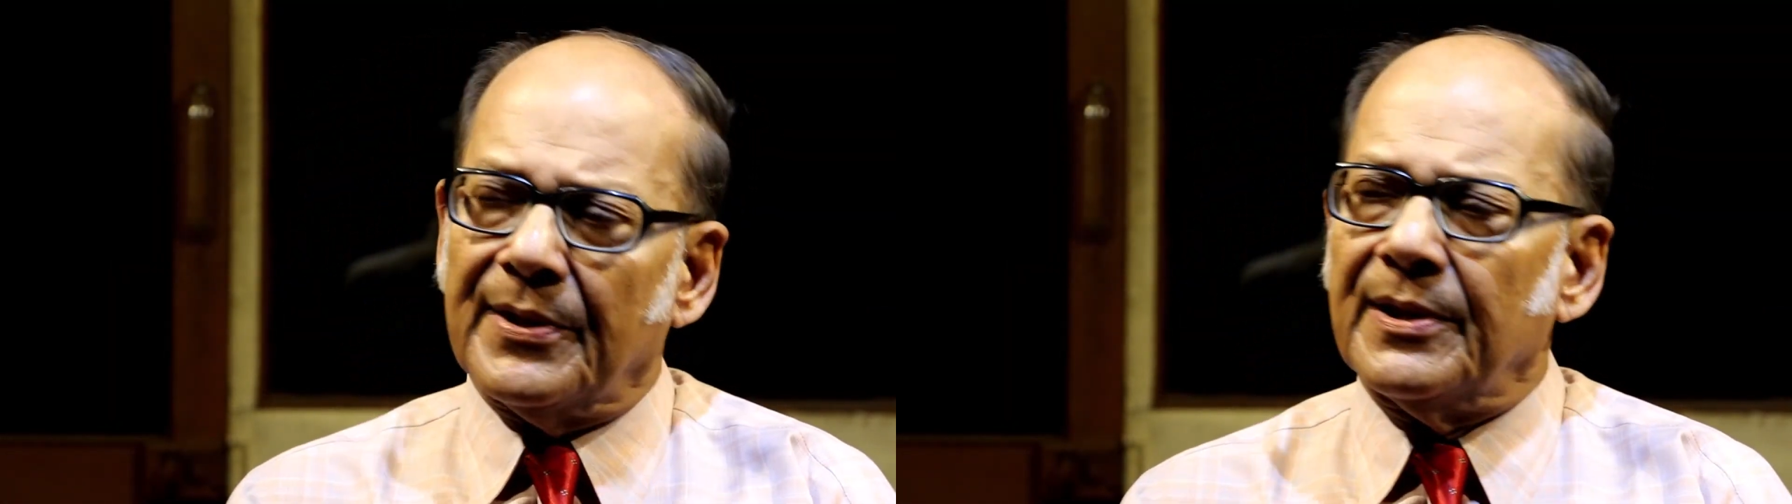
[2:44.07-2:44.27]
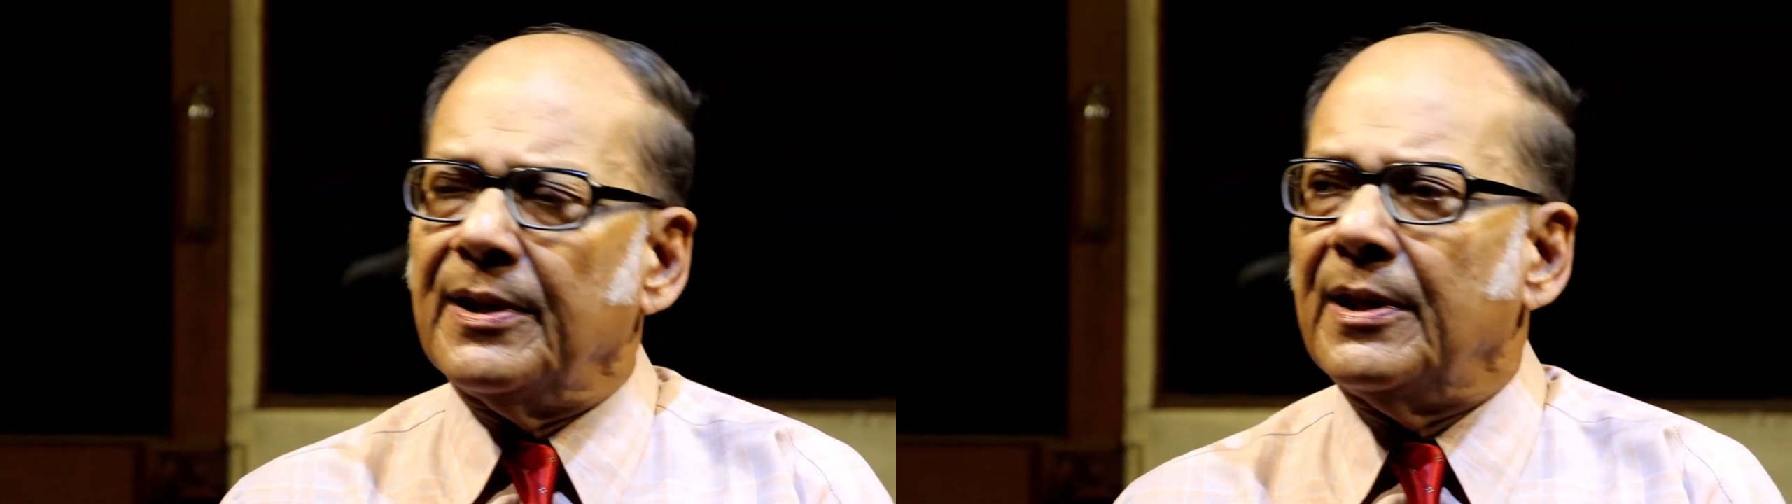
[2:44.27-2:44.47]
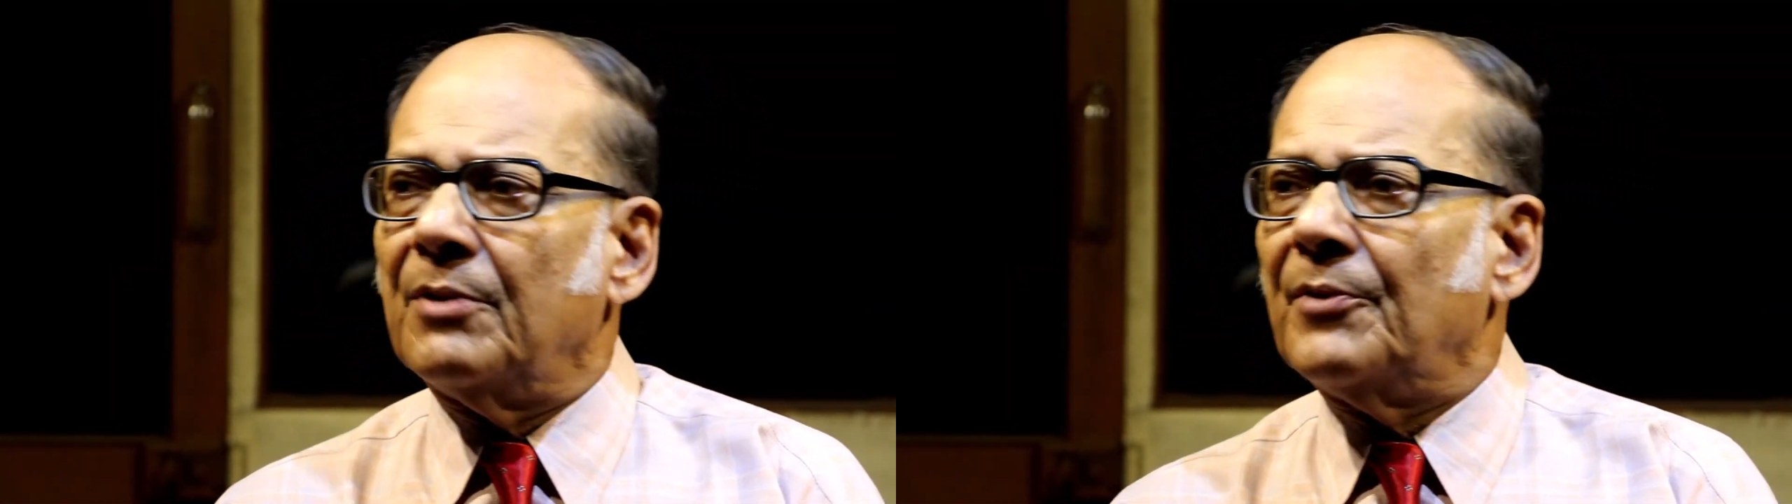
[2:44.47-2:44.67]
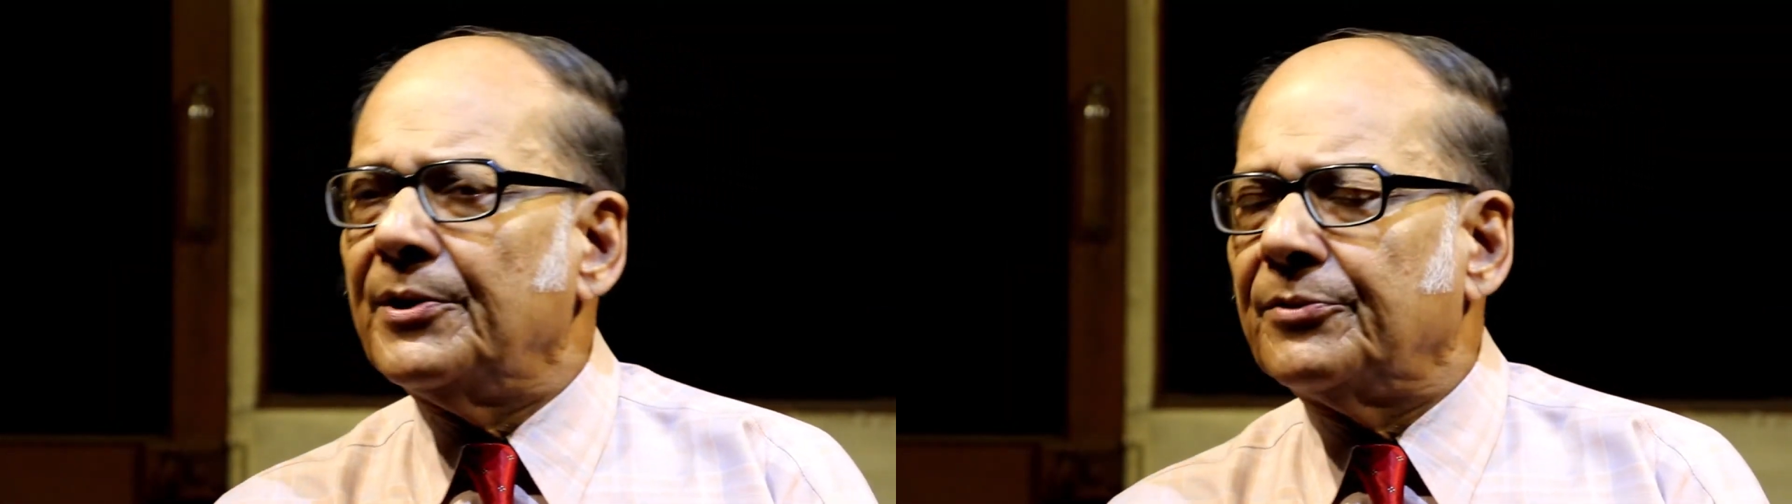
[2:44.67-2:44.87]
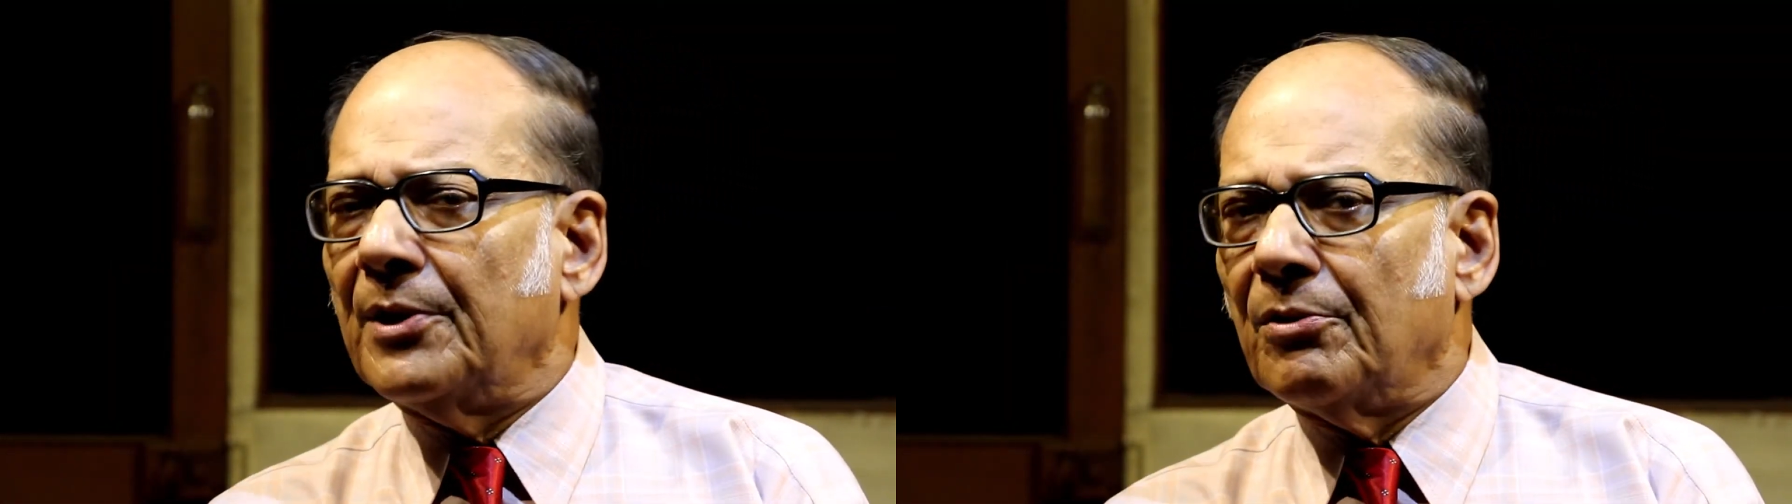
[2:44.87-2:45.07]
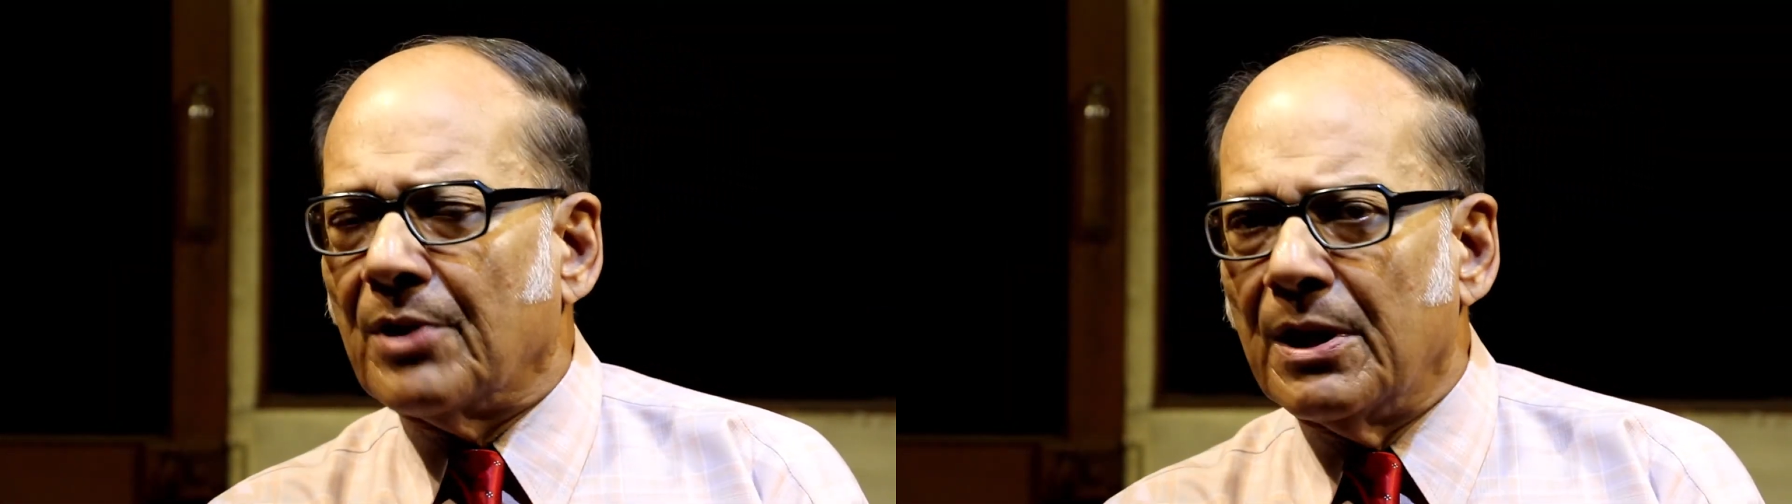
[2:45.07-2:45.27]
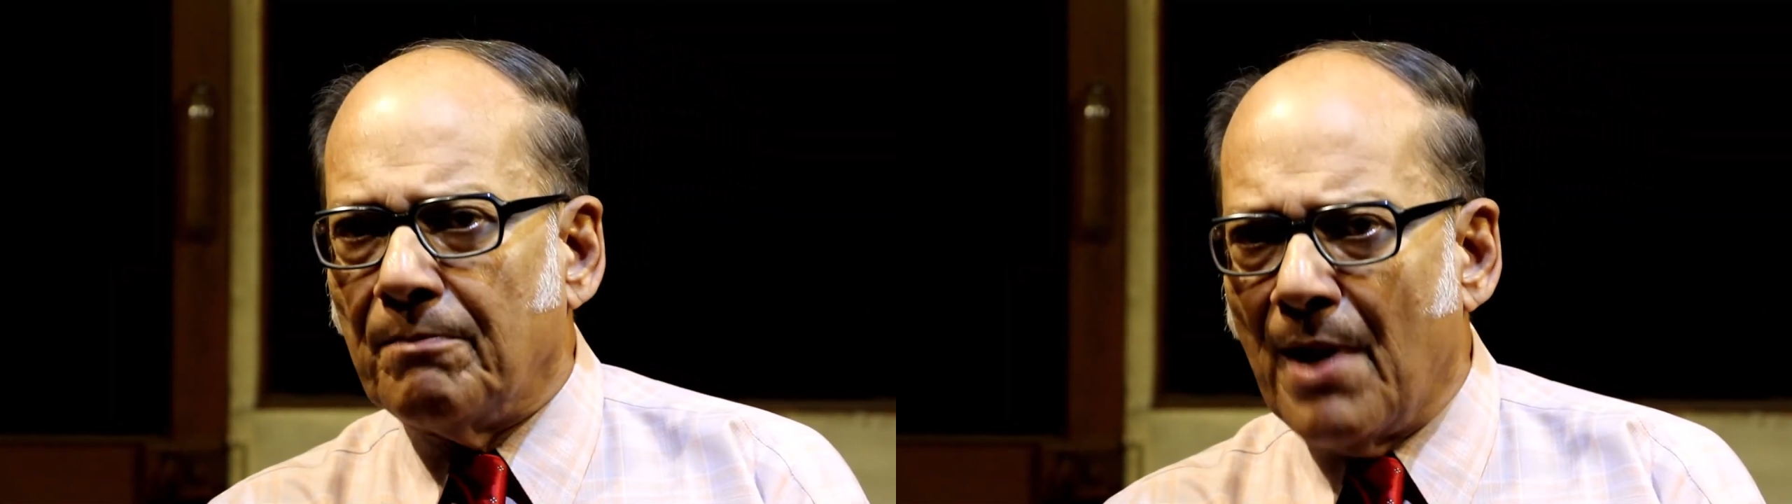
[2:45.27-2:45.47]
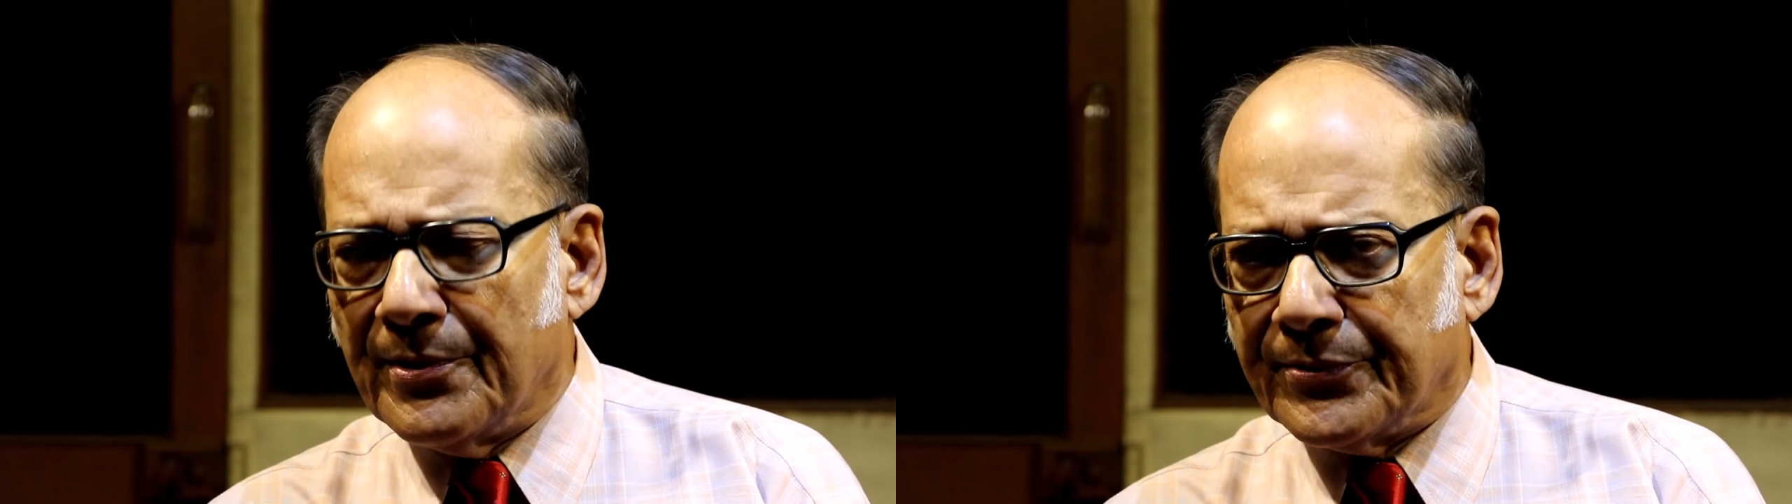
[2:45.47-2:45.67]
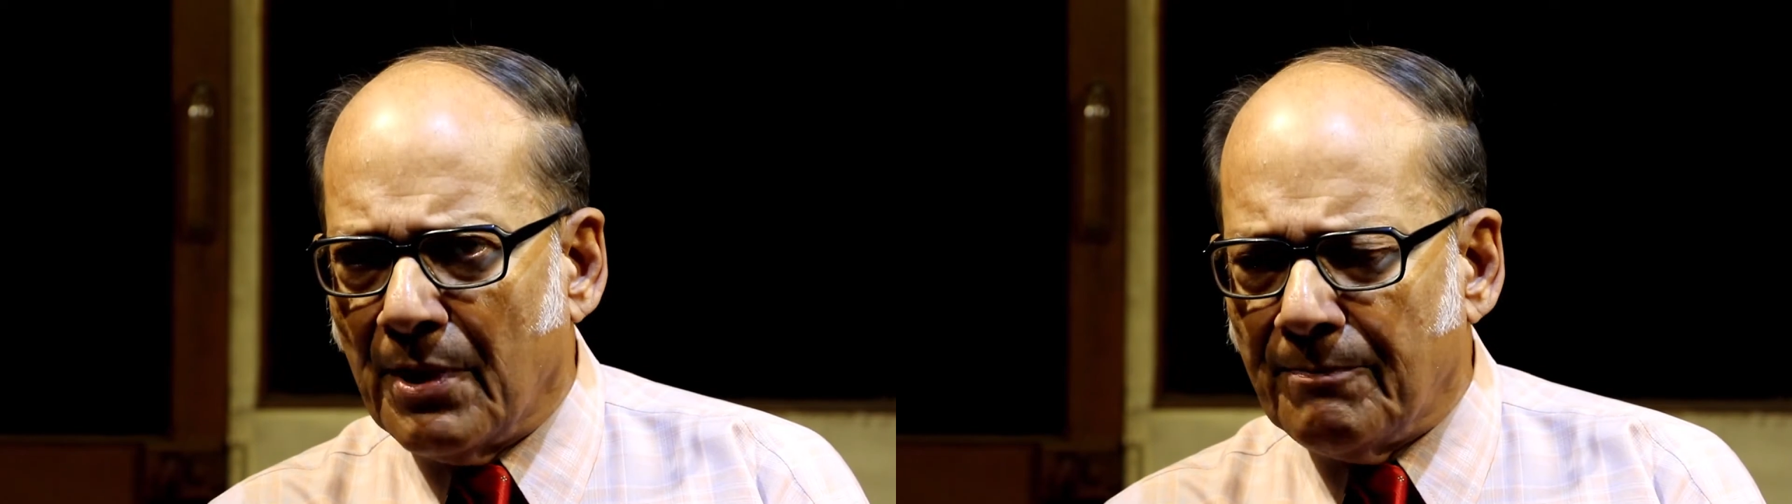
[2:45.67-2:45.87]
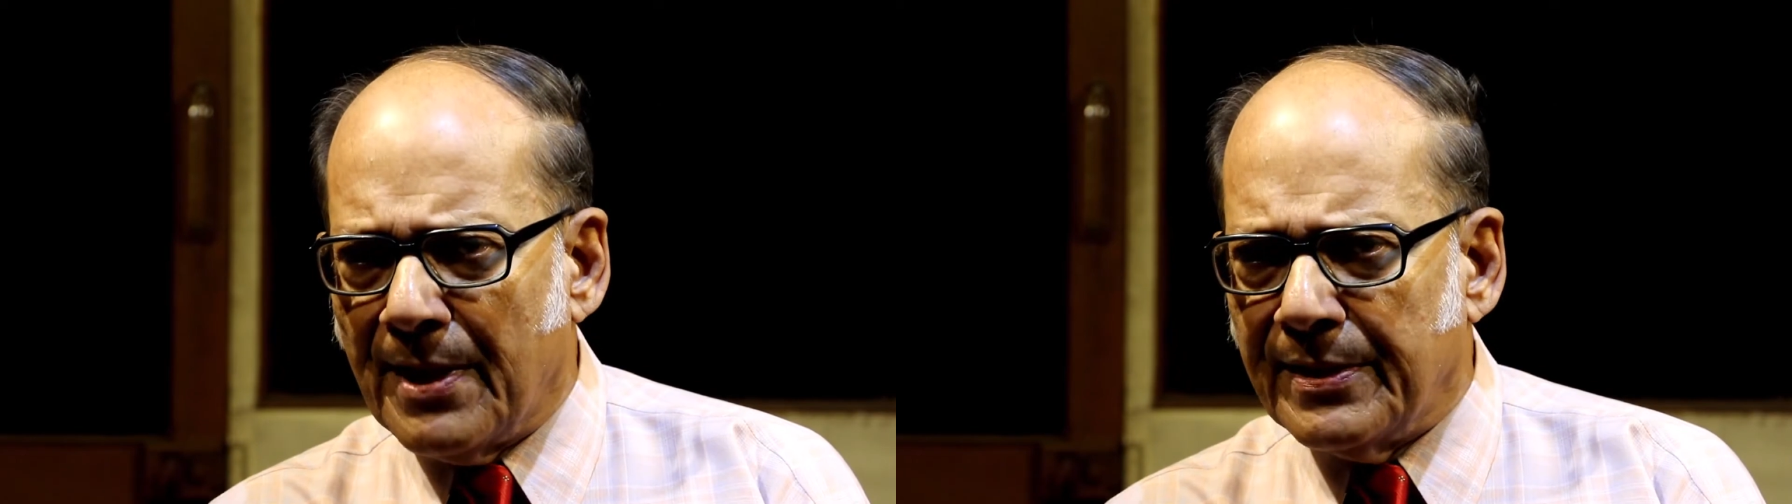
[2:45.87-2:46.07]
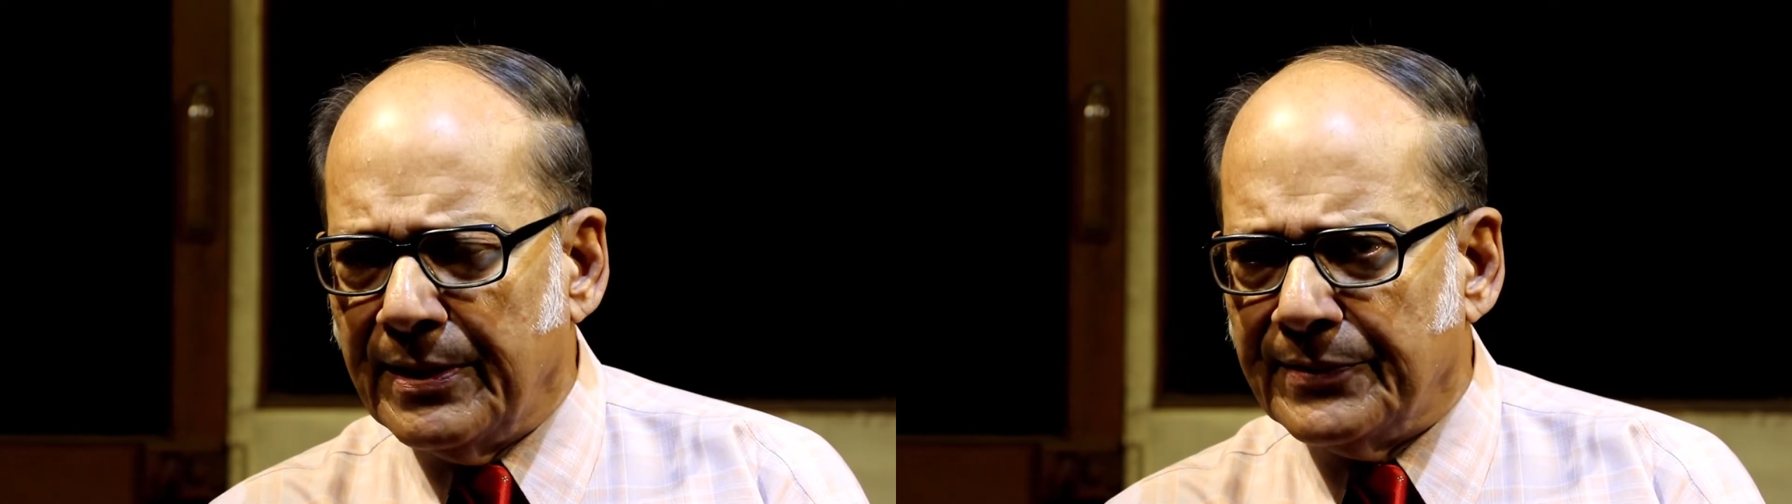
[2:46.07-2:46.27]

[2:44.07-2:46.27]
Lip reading: and he went to a local pan shop and he